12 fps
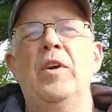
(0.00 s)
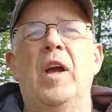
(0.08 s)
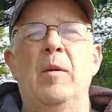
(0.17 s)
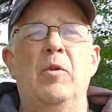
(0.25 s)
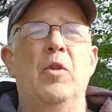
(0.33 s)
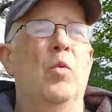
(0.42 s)
you
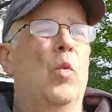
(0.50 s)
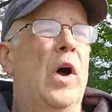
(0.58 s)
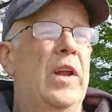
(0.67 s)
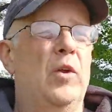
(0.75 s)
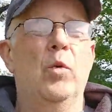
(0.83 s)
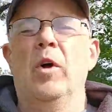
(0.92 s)
come to the
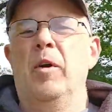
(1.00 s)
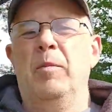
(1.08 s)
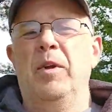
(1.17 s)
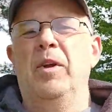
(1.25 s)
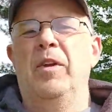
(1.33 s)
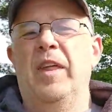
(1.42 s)
what you want to
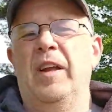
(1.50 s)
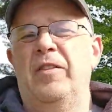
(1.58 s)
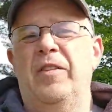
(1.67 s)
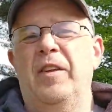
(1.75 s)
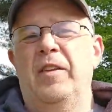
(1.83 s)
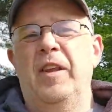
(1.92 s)
build,
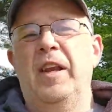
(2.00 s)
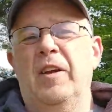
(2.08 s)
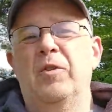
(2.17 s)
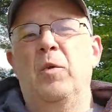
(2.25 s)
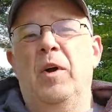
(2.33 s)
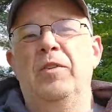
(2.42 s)
that's the
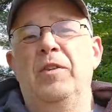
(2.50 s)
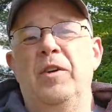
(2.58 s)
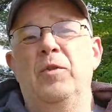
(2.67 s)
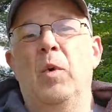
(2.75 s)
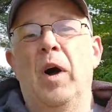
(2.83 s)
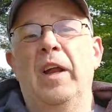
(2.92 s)
next question,
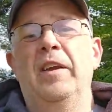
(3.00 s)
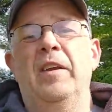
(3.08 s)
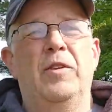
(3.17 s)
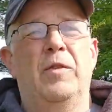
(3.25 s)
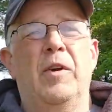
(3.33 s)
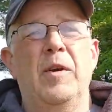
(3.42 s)
is what
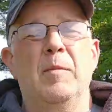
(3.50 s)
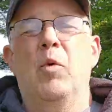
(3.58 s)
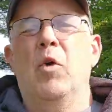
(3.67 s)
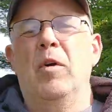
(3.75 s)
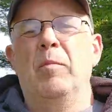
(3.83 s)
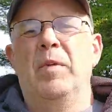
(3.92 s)
is very
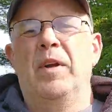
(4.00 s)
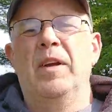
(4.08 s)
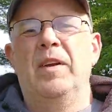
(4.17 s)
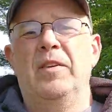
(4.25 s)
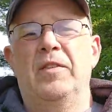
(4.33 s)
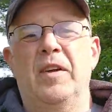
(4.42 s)
important
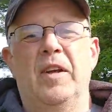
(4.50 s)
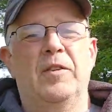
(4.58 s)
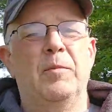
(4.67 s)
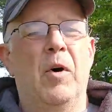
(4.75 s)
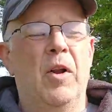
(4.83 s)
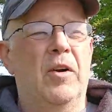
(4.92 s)
because a
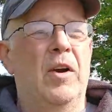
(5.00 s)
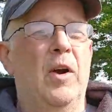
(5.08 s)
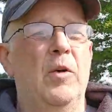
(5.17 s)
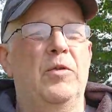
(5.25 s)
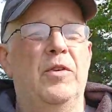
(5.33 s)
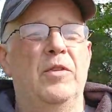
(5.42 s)
smaller
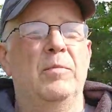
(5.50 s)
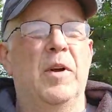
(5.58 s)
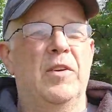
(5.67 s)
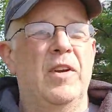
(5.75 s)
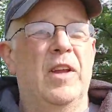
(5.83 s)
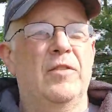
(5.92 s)
house is
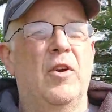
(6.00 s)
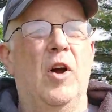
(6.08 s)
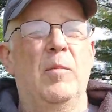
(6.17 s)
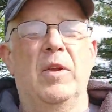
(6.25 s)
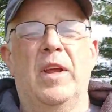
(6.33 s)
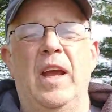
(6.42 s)
much less
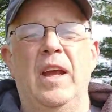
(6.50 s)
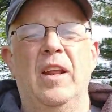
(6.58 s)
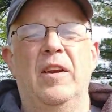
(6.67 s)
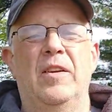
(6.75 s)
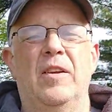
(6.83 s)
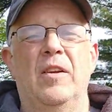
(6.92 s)

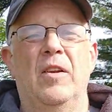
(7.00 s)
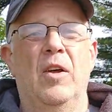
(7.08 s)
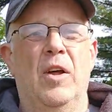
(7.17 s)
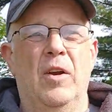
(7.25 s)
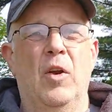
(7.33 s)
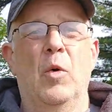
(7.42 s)
complicated, a
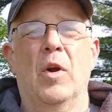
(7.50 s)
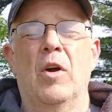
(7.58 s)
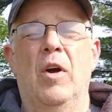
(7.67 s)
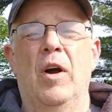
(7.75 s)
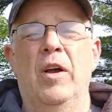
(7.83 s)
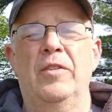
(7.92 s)
lot lower
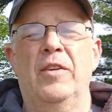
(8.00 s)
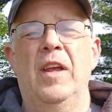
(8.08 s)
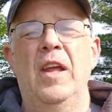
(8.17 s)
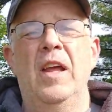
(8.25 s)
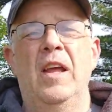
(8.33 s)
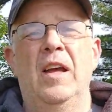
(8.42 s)
cost.
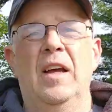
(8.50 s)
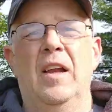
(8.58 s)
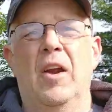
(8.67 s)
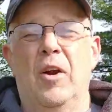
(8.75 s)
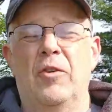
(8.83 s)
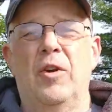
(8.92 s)
A
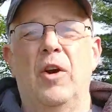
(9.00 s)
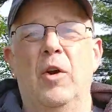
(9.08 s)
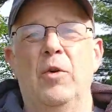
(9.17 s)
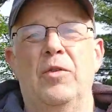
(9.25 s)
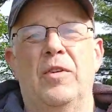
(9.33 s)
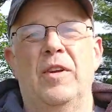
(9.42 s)
larger
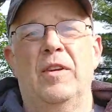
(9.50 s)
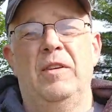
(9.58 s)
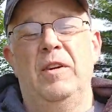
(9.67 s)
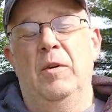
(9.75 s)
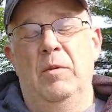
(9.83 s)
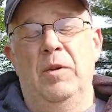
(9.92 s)
house,
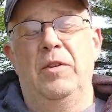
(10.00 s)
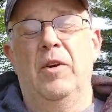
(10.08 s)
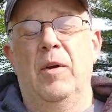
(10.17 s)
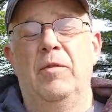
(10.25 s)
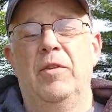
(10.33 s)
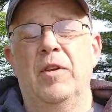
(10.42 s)
is
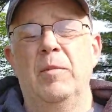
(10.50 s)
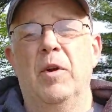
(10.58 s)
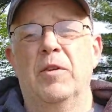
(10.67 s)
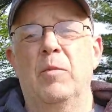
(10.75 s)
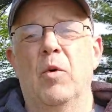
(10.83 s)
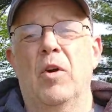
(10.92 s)
obviously
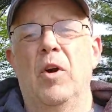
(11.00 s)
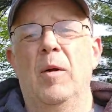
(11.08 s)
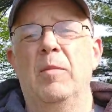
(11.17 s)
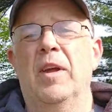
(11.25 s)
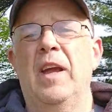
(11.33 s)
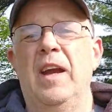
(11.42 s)
much more
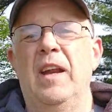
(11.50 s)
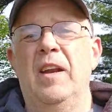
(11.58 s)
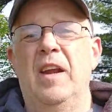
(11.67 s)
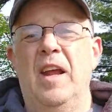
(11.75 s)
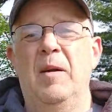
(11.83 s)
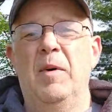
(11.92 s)
complicated
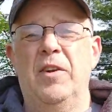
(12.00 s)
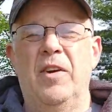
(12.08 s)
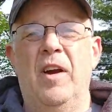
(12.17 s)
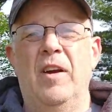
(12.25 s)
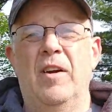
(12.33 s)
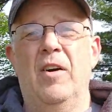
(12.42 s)
and a much
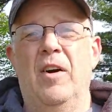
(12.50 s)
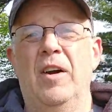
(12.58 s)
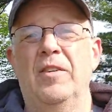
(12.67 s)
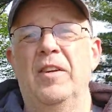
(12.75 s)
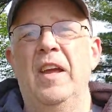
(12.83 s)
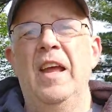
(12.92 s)
higher
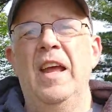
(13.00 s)
cost.